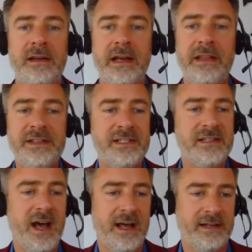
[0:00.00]
And this is
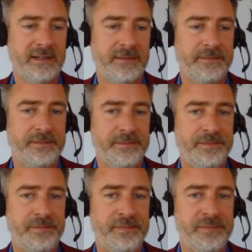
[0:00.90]
not.
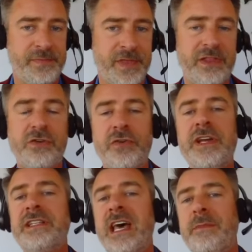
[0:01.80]
The
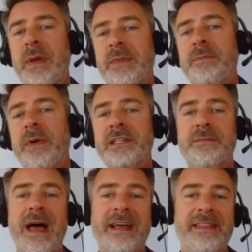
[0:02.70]
Koreans had a baby bust
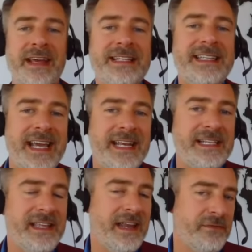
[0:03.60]
back in the
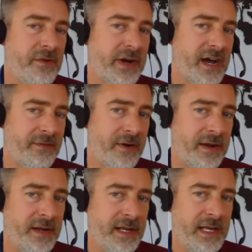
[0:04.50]
1980s. They never recovered,
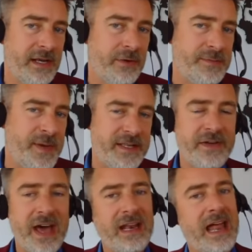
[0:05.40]
which means they've
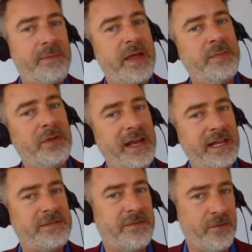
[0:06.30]
got a lot of people
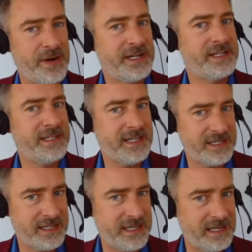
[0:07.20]
aged 40 to
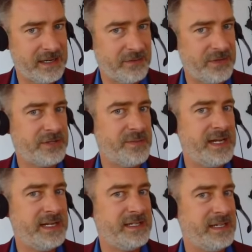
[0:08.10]
60, which
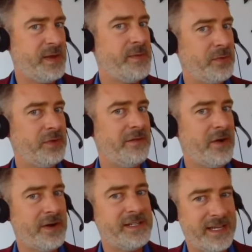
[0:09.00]
means these people
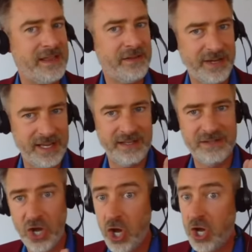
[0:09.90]
have already sent their
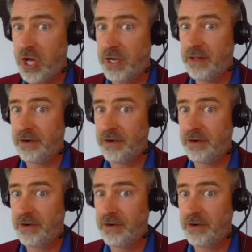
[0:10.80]
kids on.